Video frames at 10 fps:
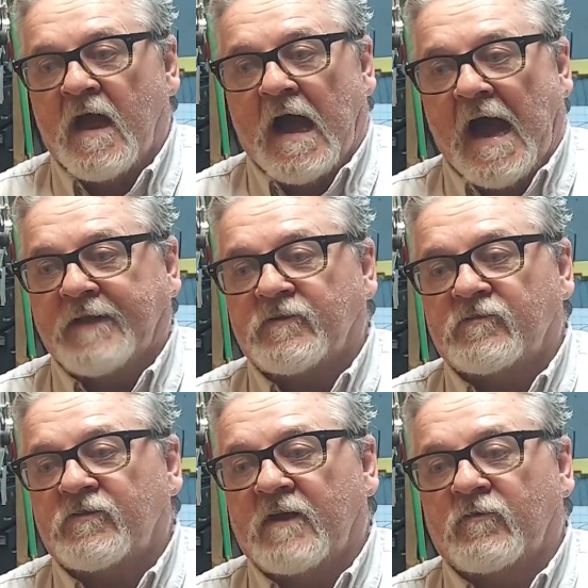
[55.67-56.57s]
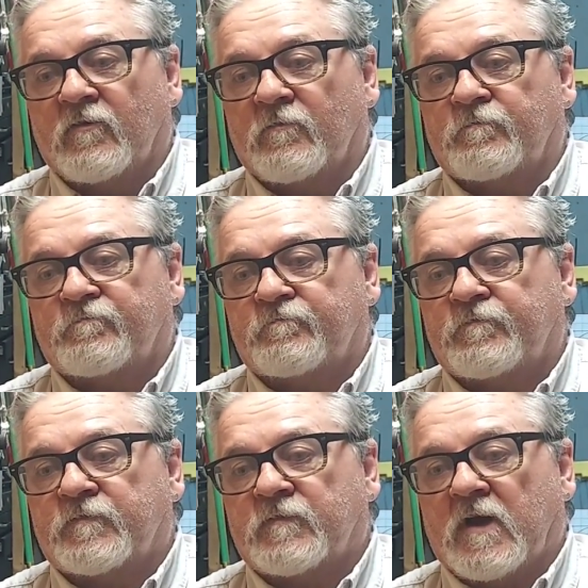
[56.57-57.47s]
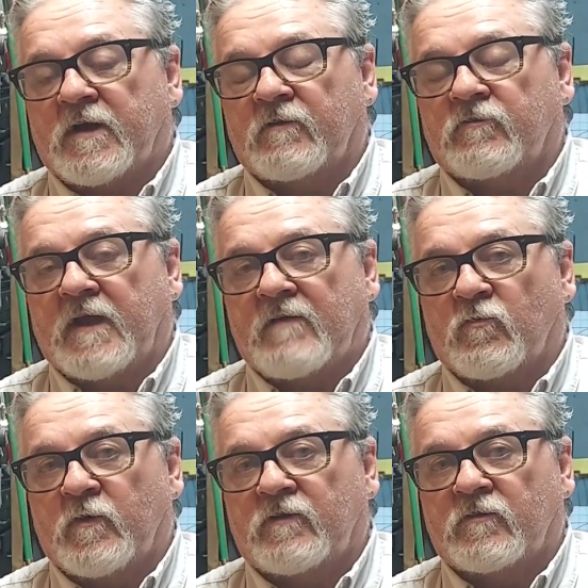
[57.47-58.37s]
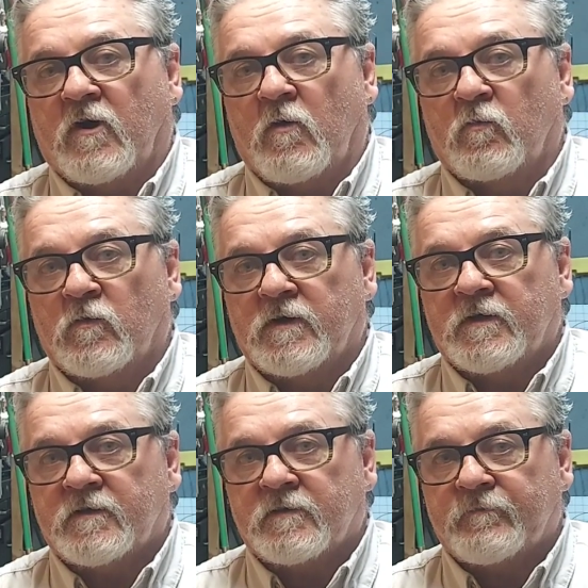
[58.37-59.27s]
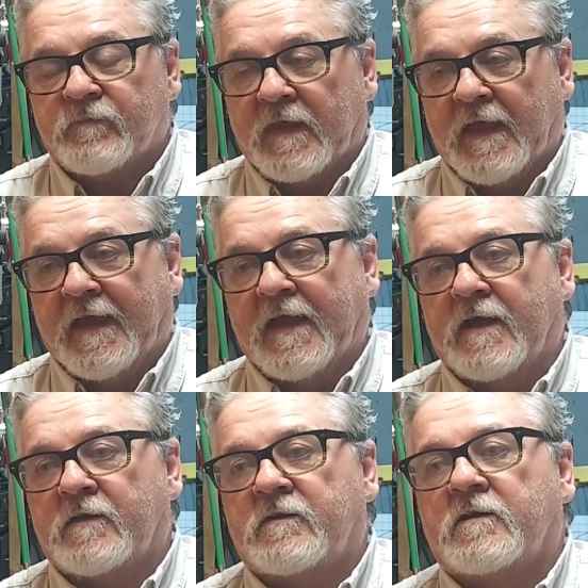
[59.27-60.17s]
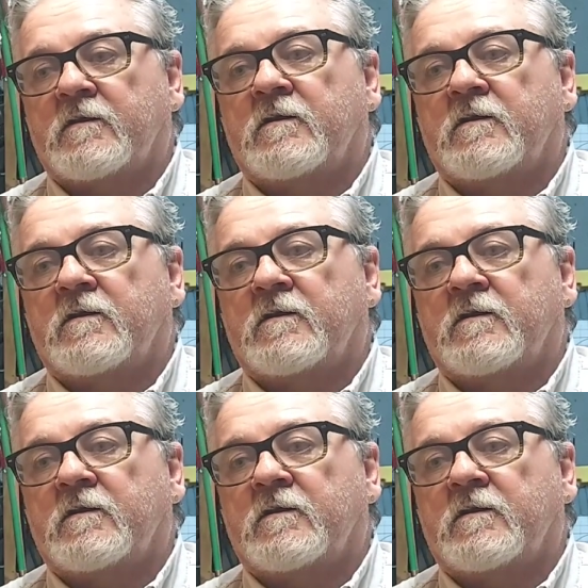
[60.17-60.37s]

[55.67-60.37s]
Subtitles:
I just never thought I was going to have a reason to own one, and